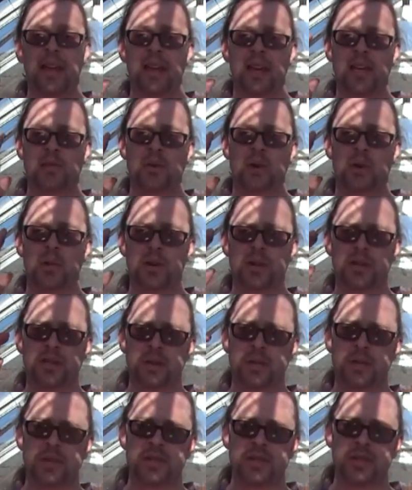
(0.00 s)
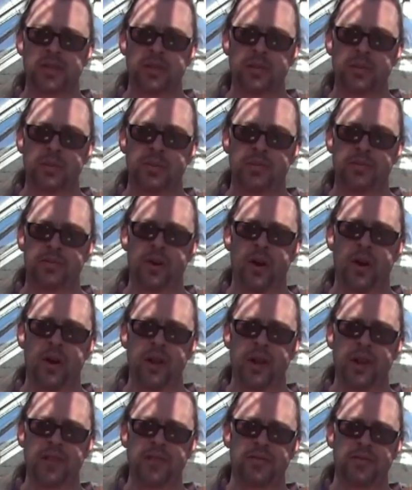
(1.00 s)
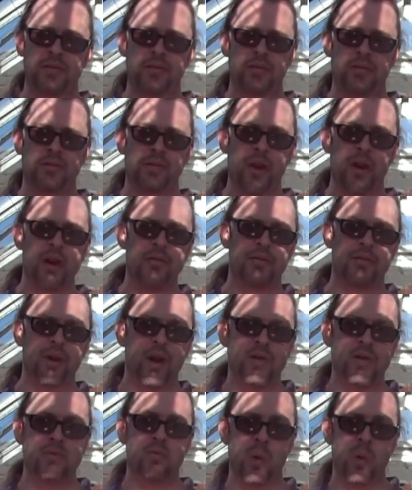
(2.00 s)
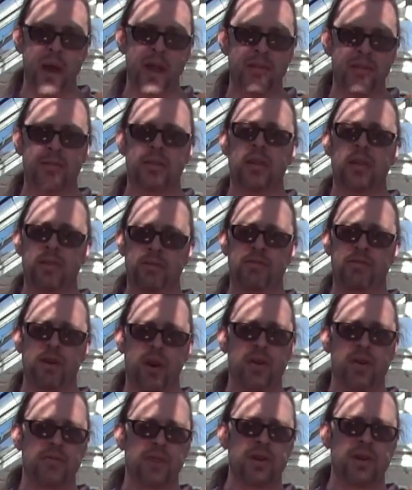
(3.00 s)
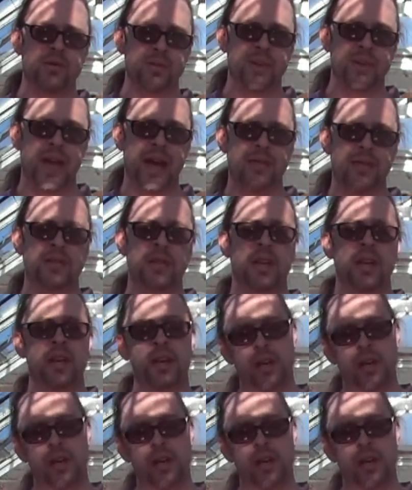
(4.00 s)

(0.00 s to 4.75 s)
is what I want to do is do five rows with and 5 rows without,